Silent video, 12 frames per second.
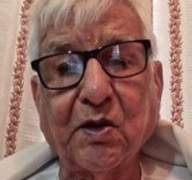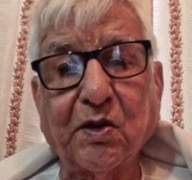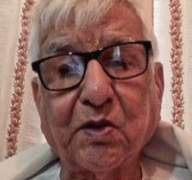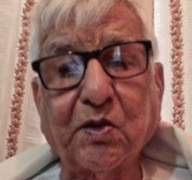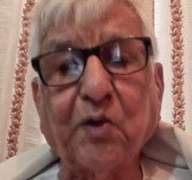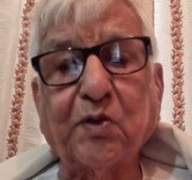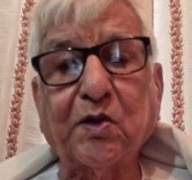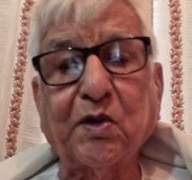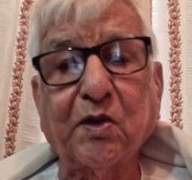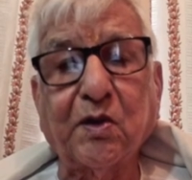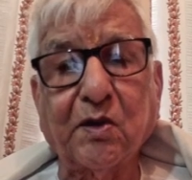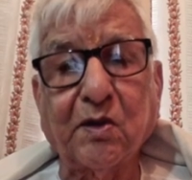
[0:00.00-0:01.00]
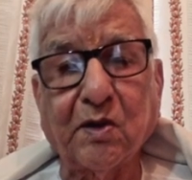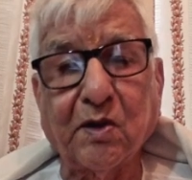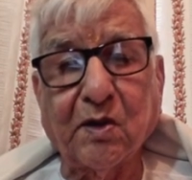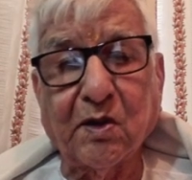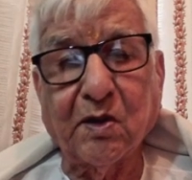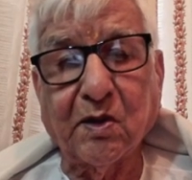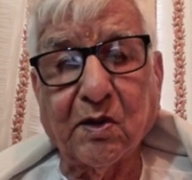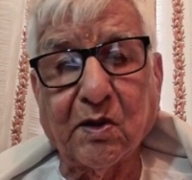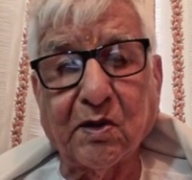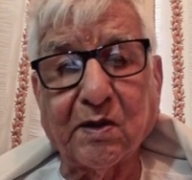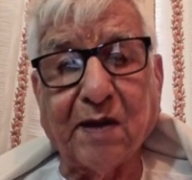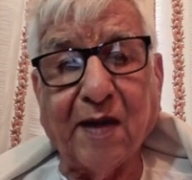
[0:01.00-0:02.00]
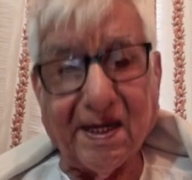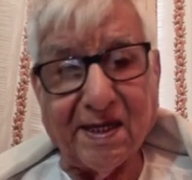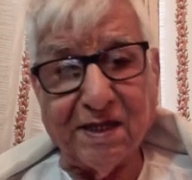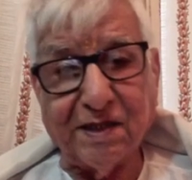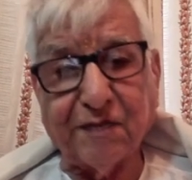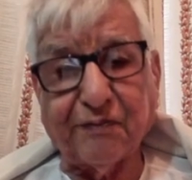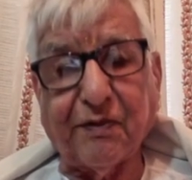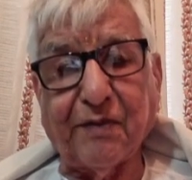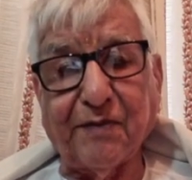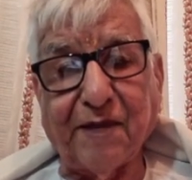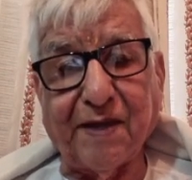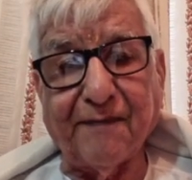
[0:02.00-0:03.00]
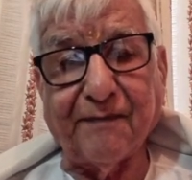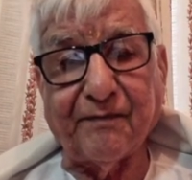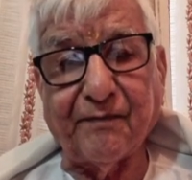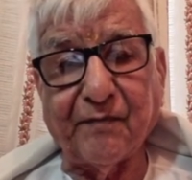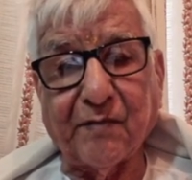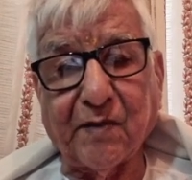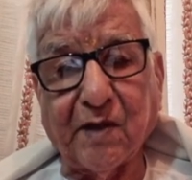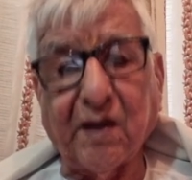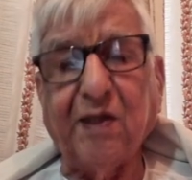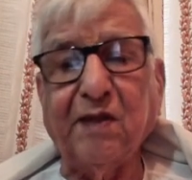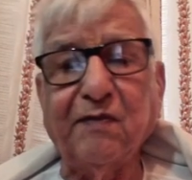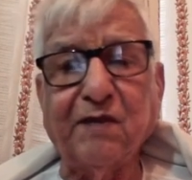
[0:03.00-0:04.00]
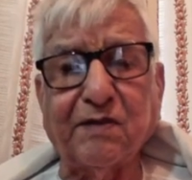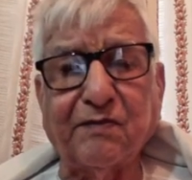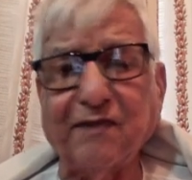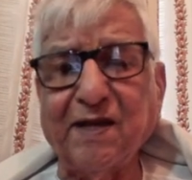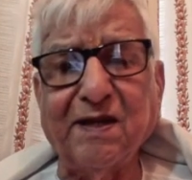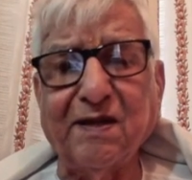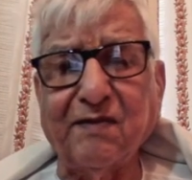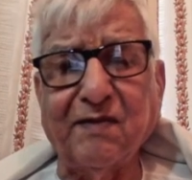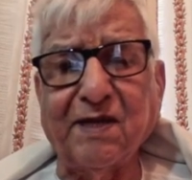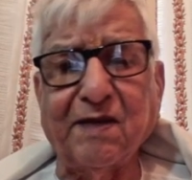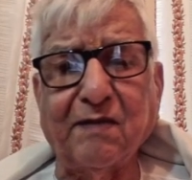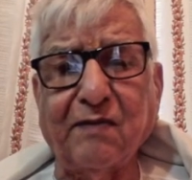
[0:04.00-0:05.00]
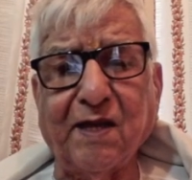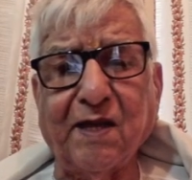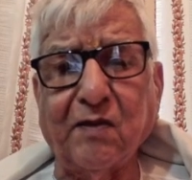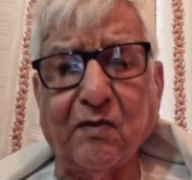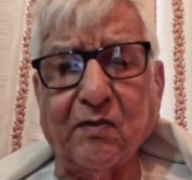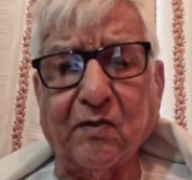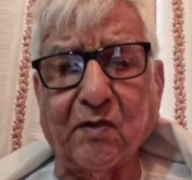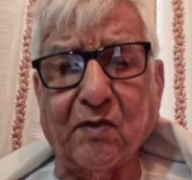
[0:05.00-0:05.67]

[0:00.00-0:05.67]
took guidance from him and he was very, very well known.